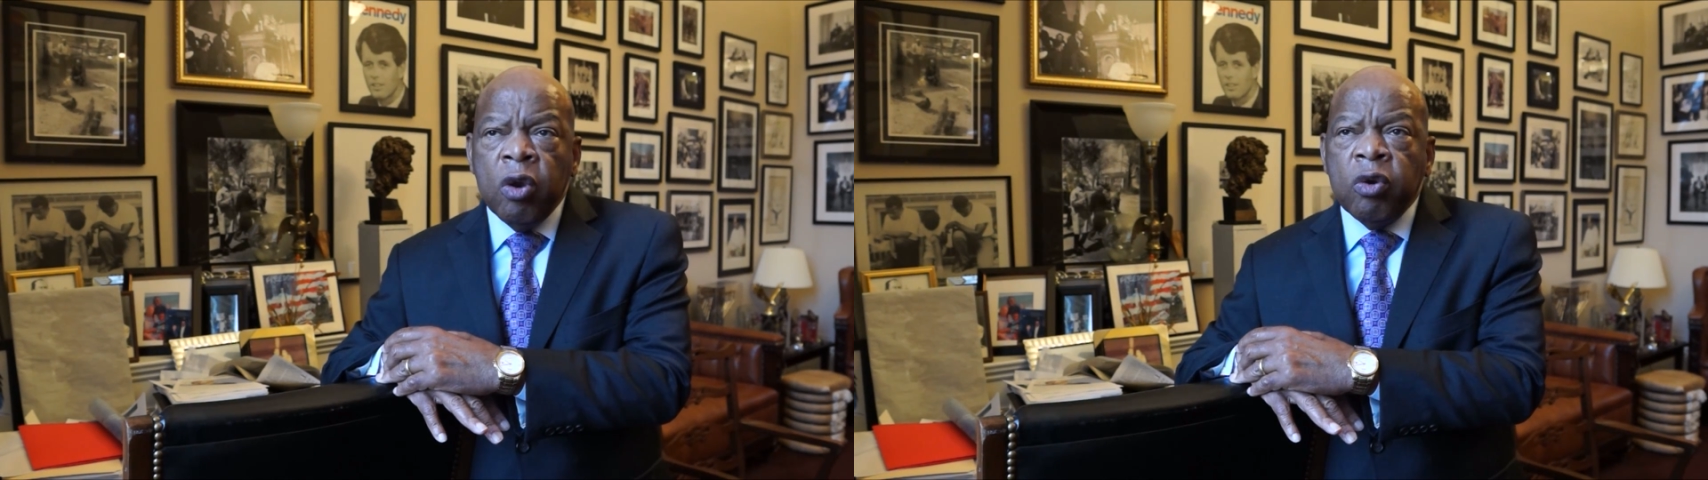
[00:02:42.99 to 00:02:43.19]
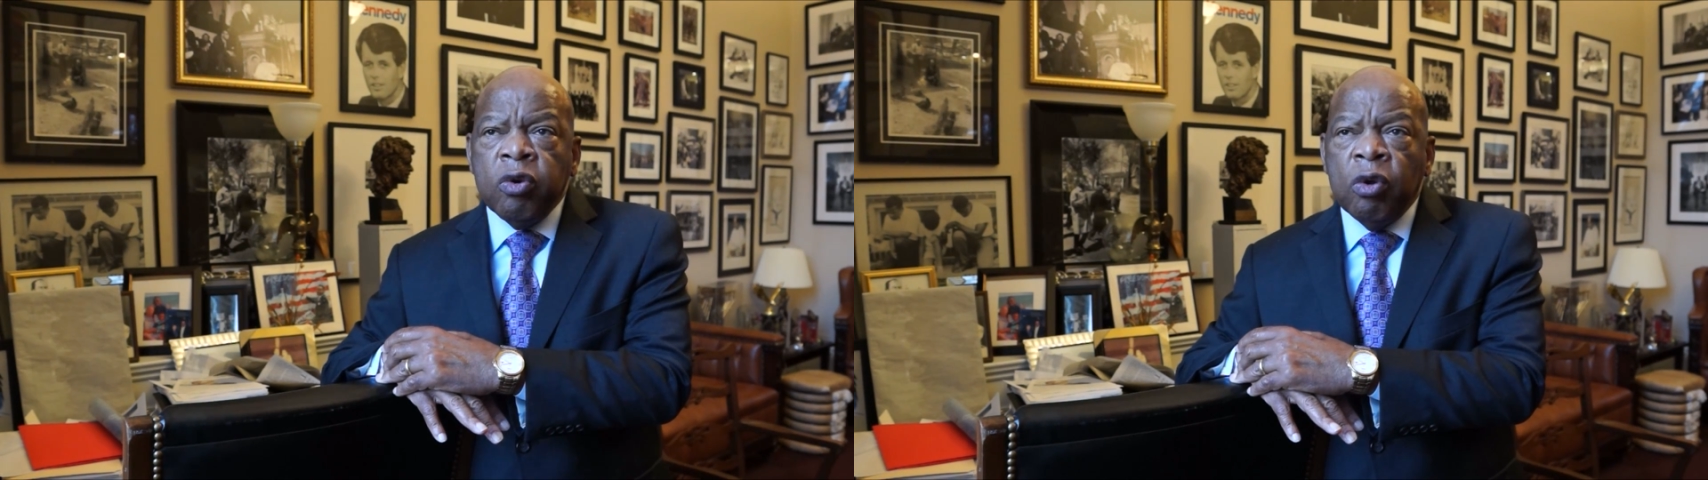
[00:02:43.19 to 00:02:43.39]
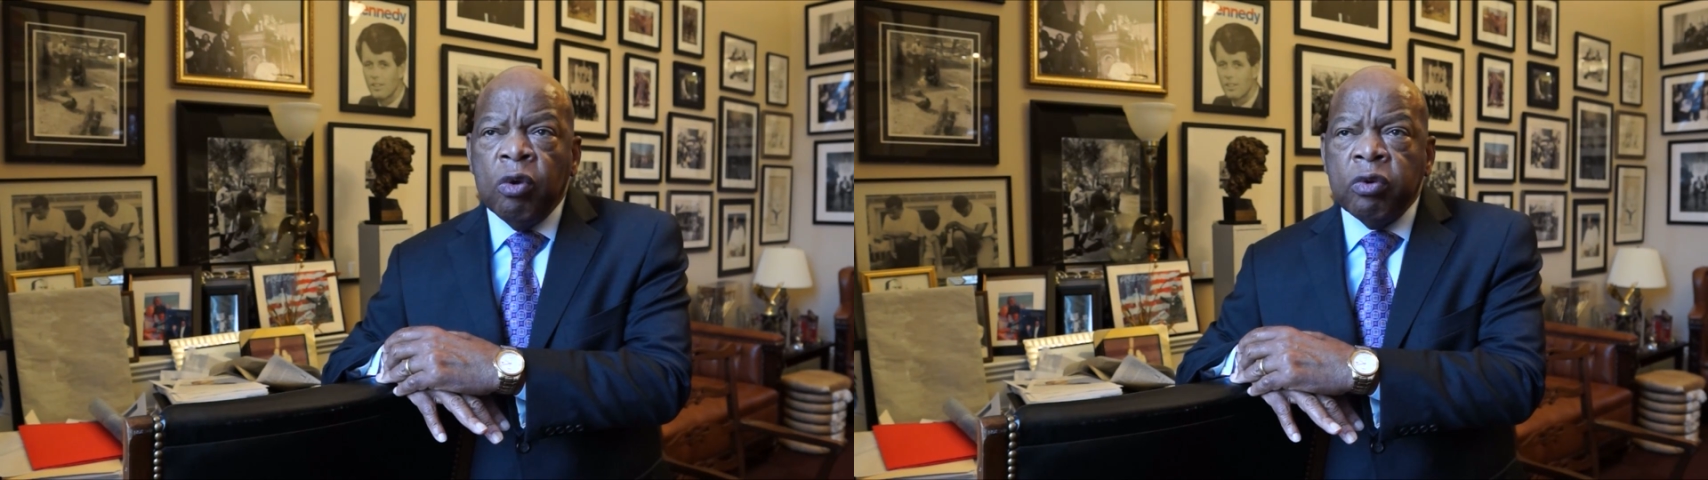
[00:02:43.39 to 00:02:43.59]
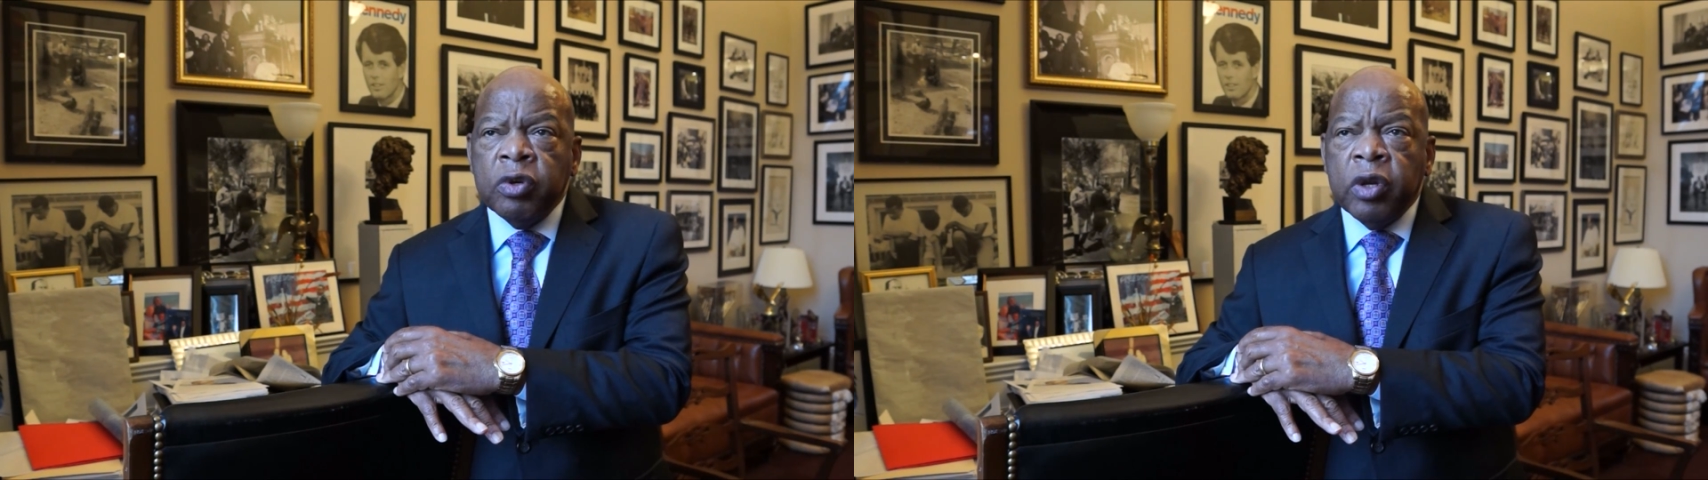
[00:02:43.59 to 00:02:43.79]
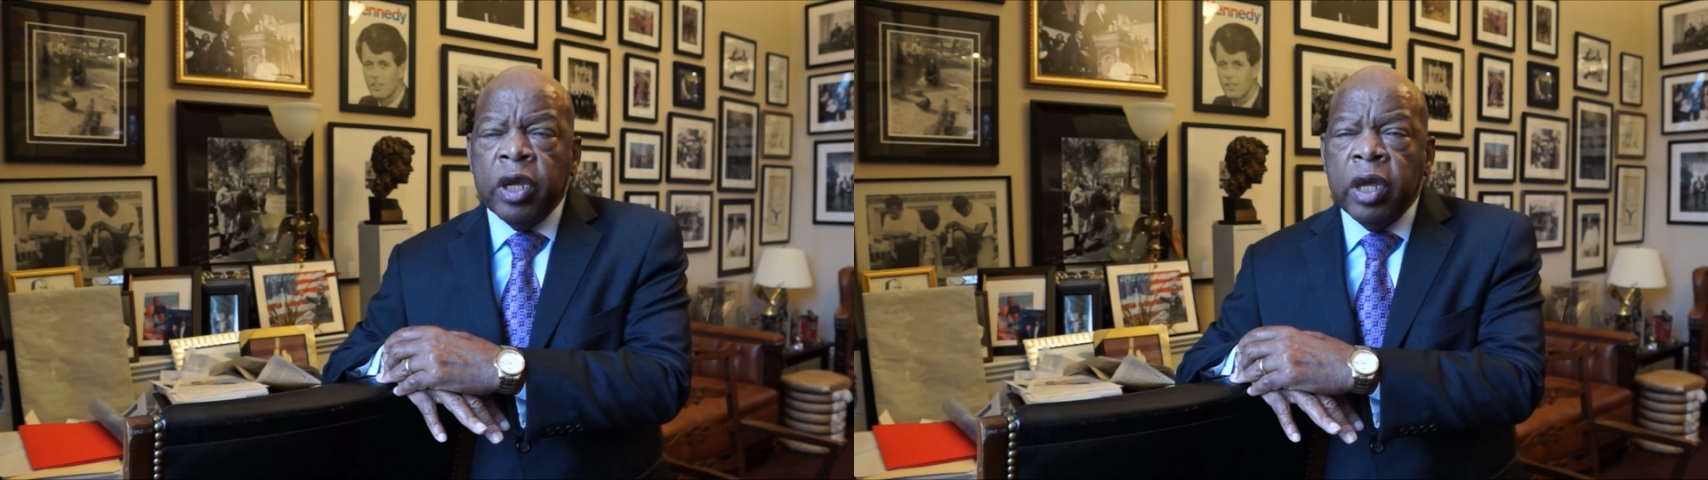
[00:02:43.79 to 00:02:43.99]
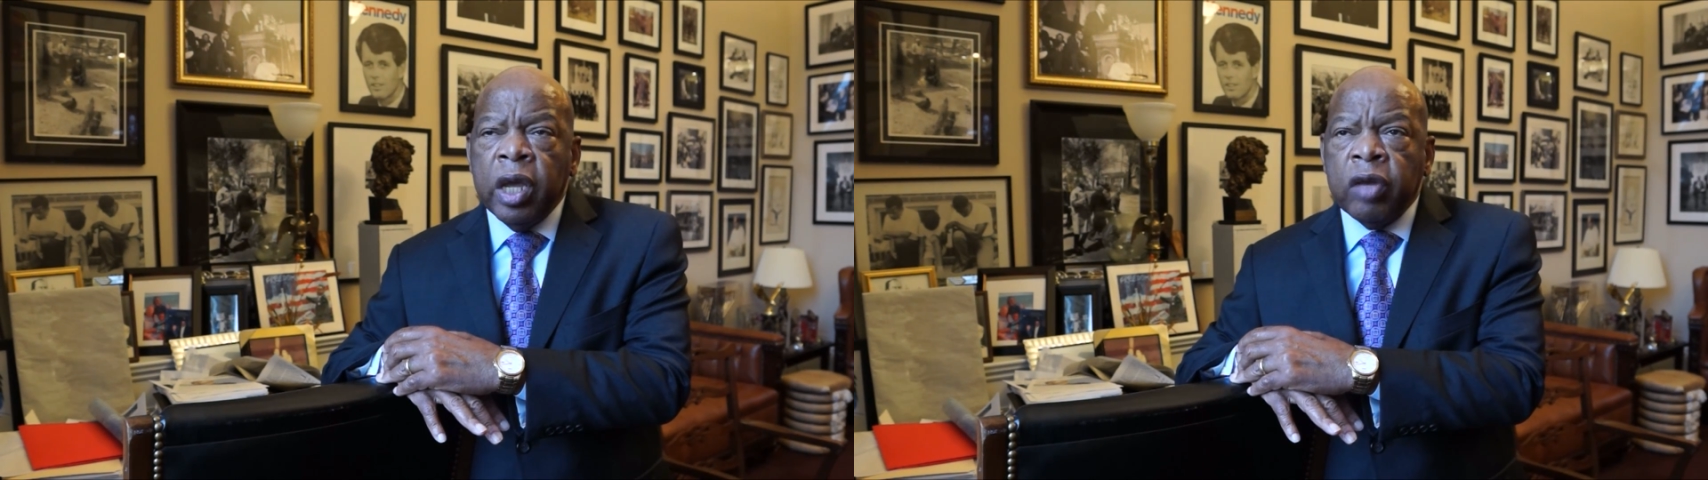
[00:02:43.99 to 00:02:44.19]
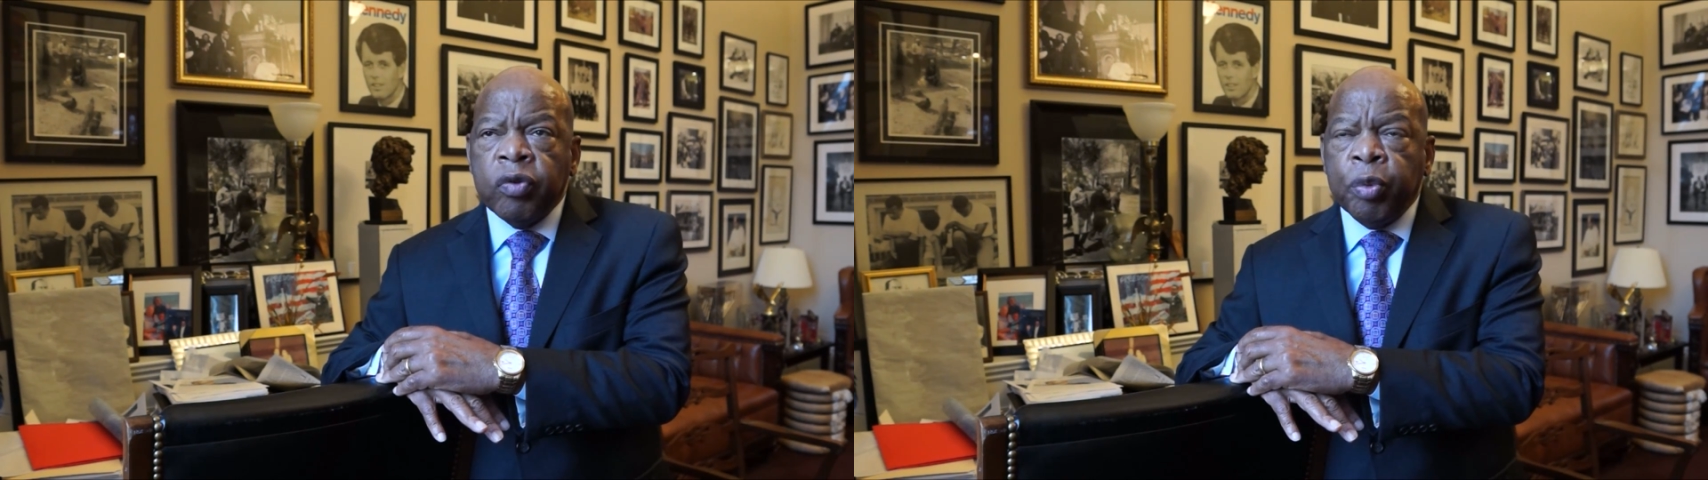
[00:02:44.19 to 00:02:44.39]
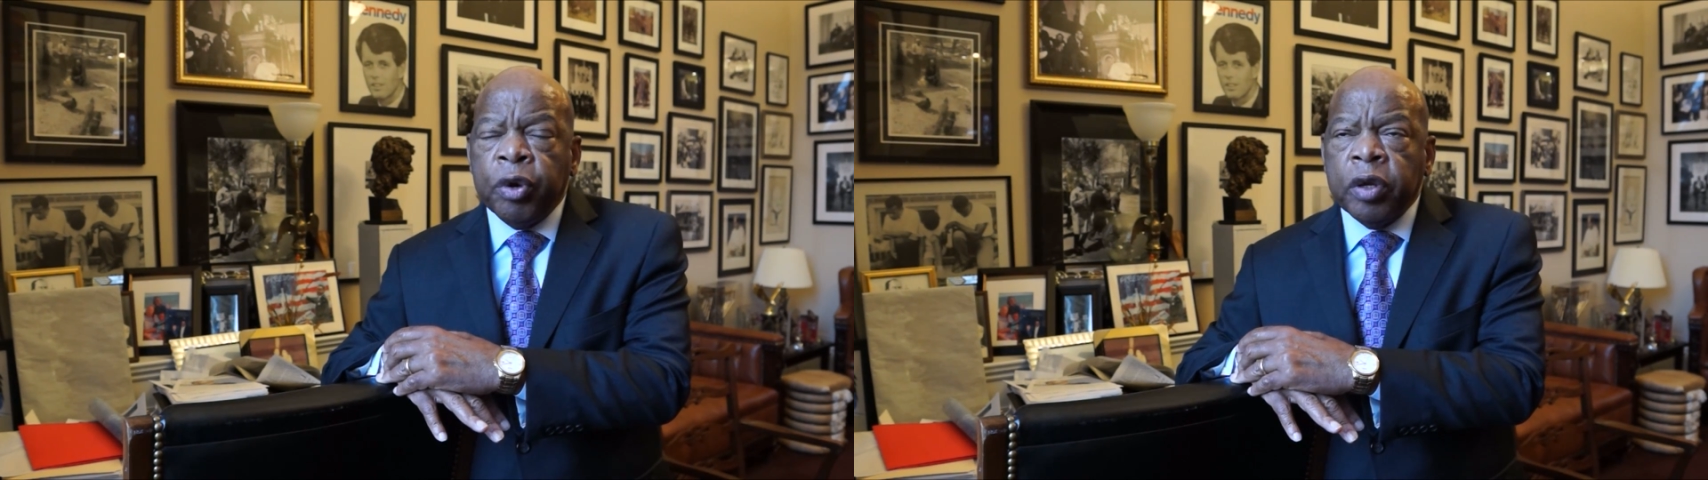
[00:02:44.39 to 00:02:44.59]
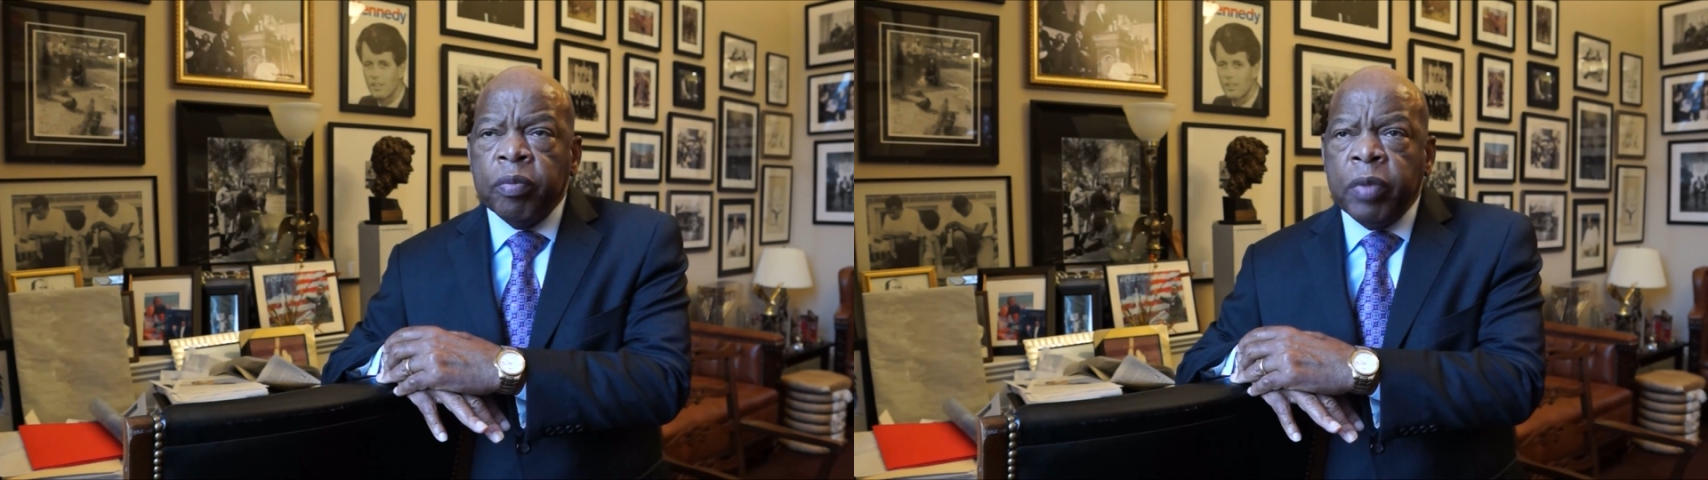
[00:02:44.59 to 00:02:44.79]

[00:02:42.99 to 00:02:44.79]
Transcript: known today as American